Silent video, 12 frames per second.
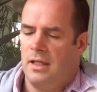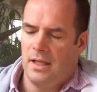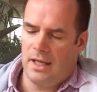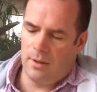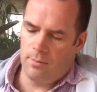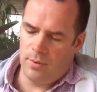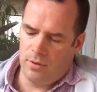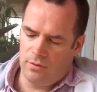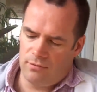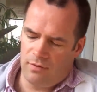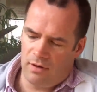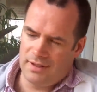They can build
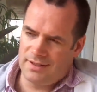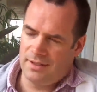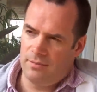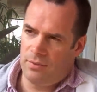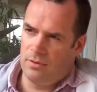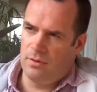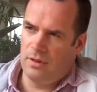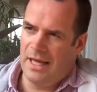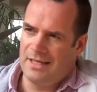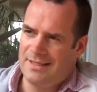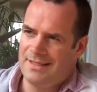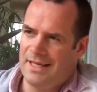a very simple
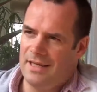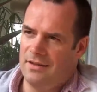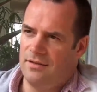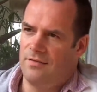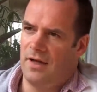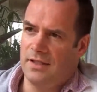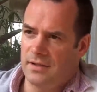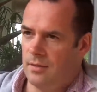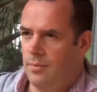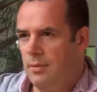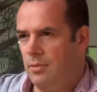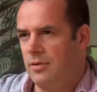editing interface
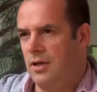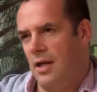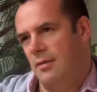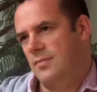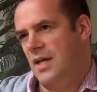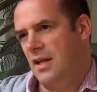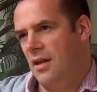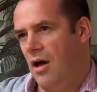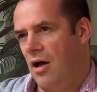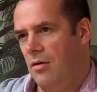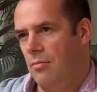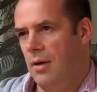so people can update the
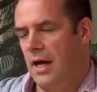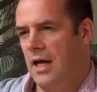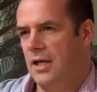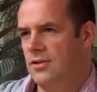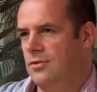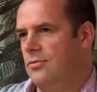homepage